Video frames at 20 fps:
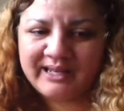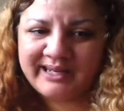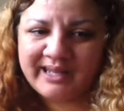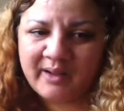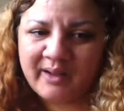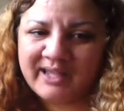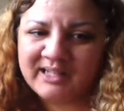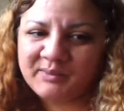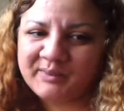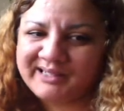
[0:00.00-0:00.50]

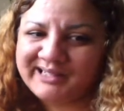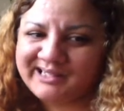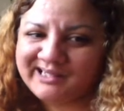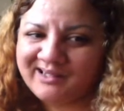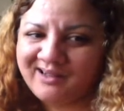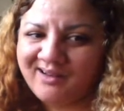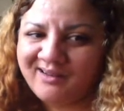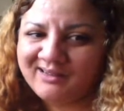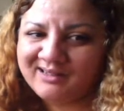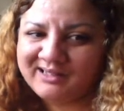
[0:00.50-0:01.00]
Now, as we
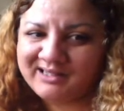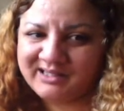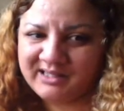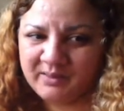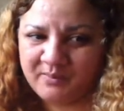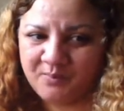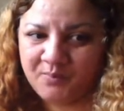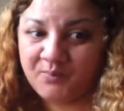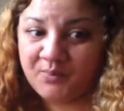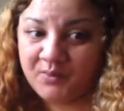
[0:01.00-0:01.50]
start
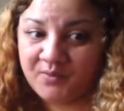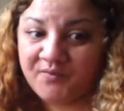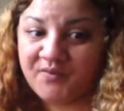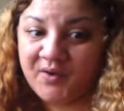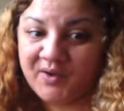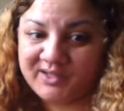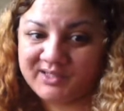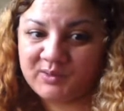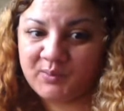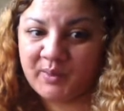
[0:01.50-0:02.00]
the, the
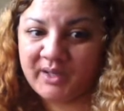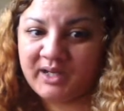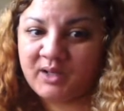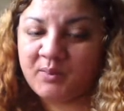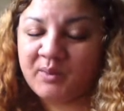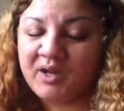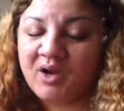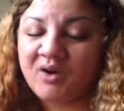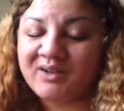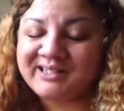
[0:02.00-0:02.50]
first
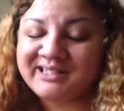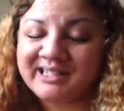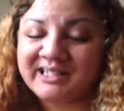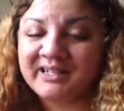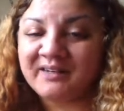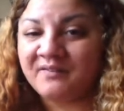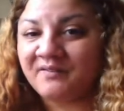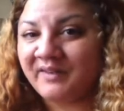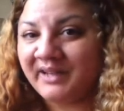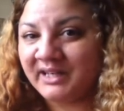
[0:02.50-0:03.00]
week, we are still
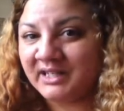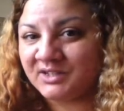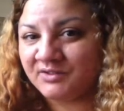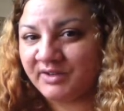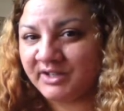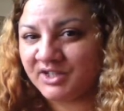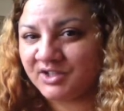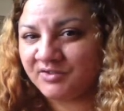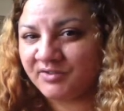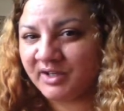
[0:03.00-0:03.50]
in a Venus
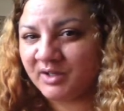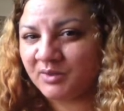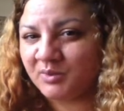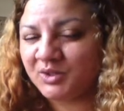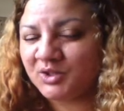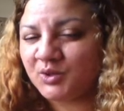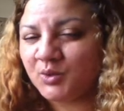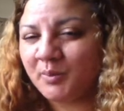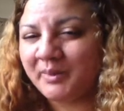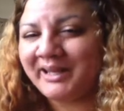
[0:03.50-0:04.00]
retrograde,
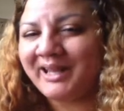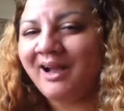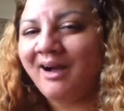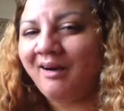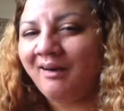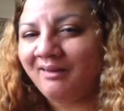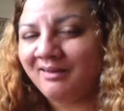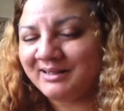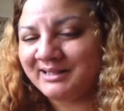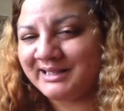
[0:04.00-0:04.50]
which normally
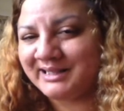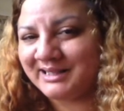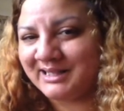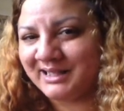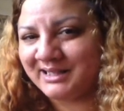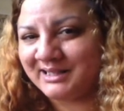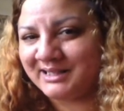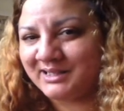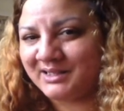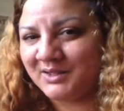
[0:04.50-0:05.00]
asks
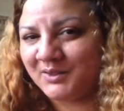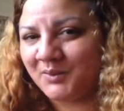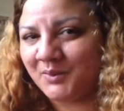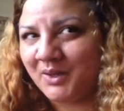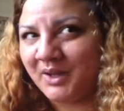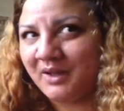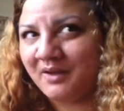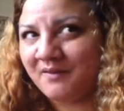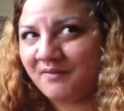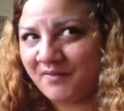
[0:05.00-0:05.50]
us to
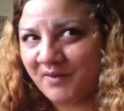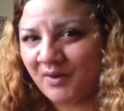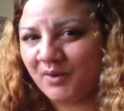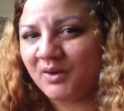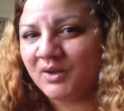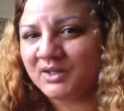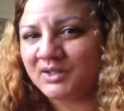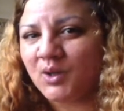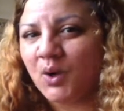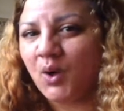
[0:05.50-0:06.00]

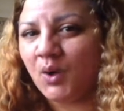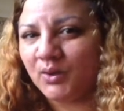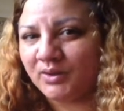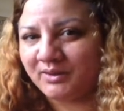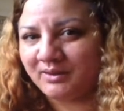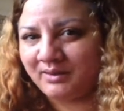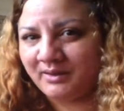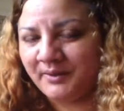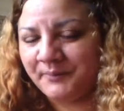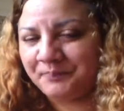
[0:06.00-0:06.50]
focus
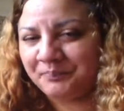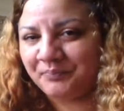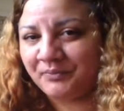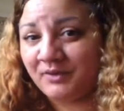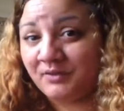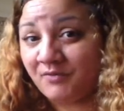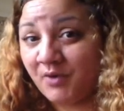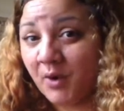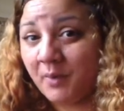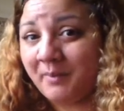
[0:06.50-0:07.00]
on
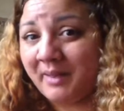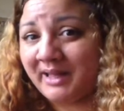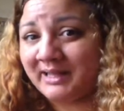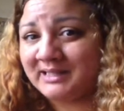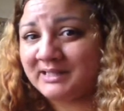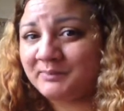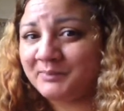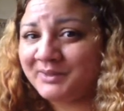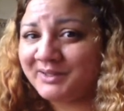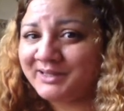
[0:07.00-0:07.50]

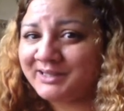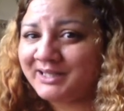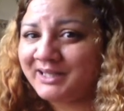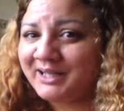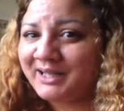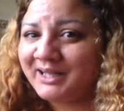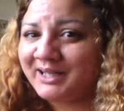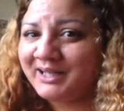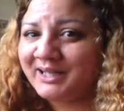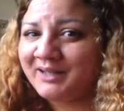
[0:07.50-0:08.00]
romance, but
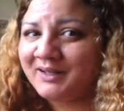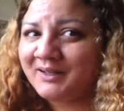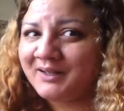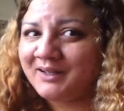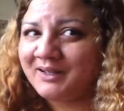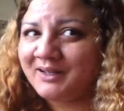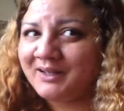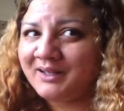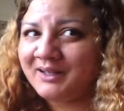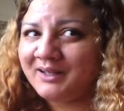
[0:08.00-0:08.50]

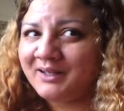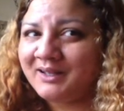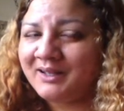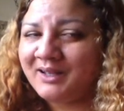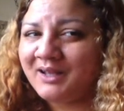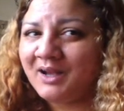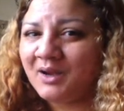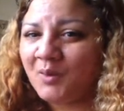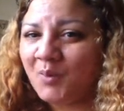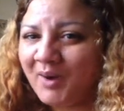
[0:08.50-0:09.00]

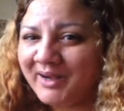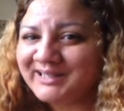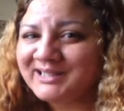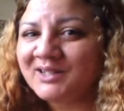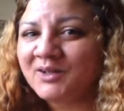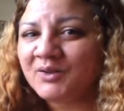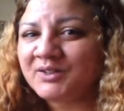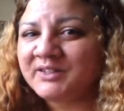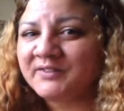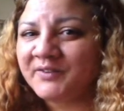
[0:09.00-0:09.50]

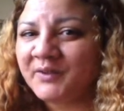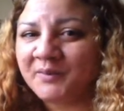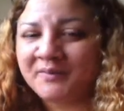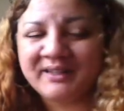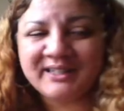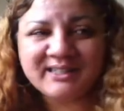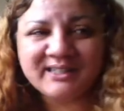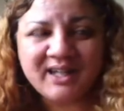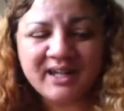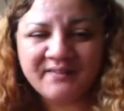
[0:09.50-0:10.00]
quite a lot of you,
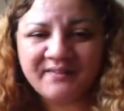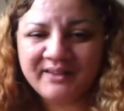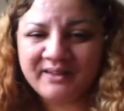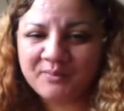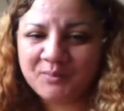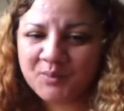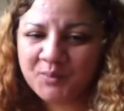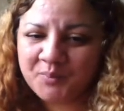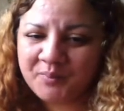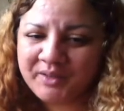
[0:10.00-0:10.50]
and this I
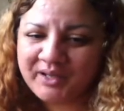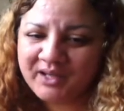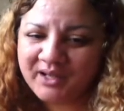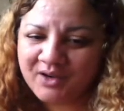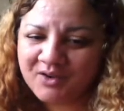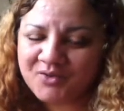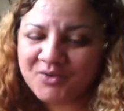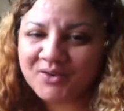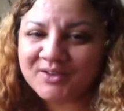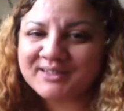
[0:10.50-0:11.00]
think will be
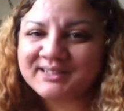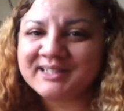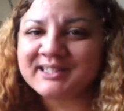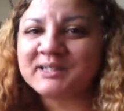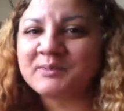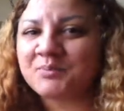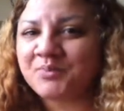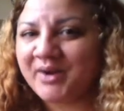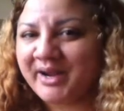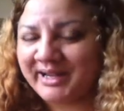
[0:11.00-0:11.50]
across the
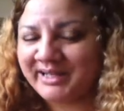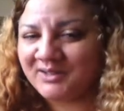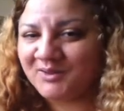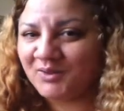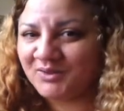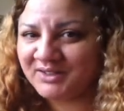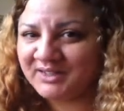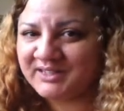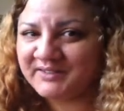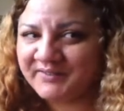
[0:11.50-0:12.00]
spread,
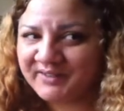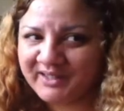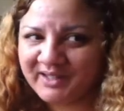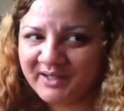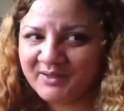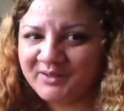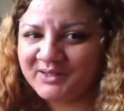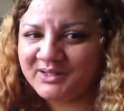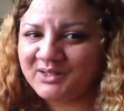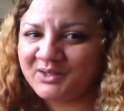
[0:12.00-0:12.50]
not just for
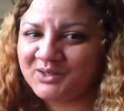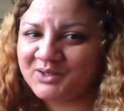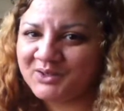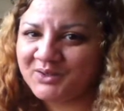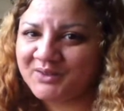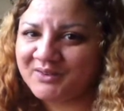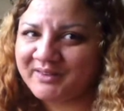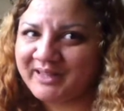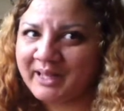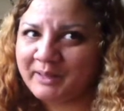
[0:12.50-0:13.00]
those who
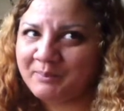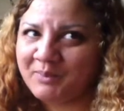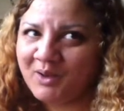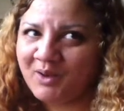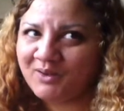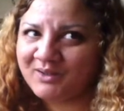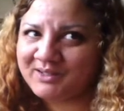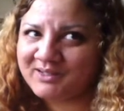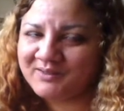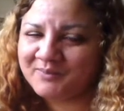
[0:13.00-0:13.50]
took that
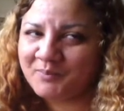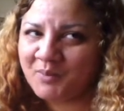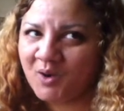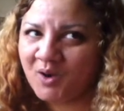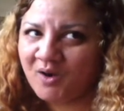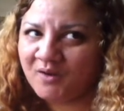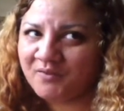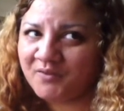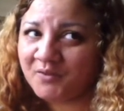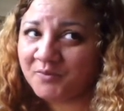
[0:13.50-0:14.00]
path,
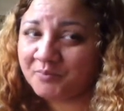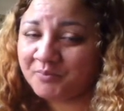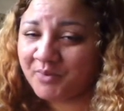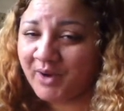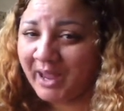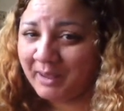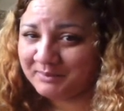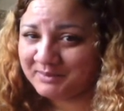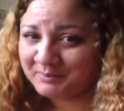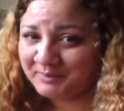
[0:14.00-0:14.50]
path of
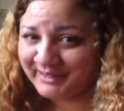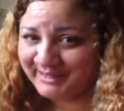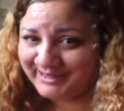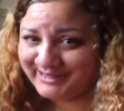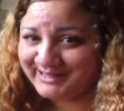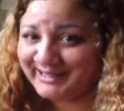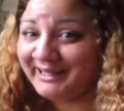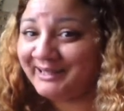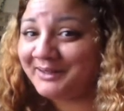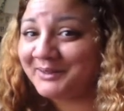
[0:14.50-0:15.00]
perhaps
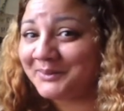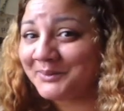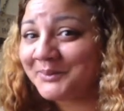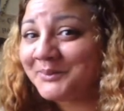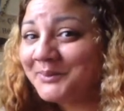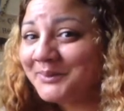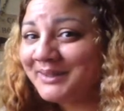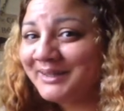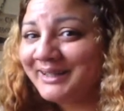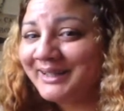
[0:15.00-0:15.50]
being
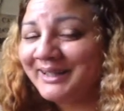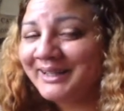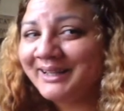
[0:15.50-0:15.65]
single,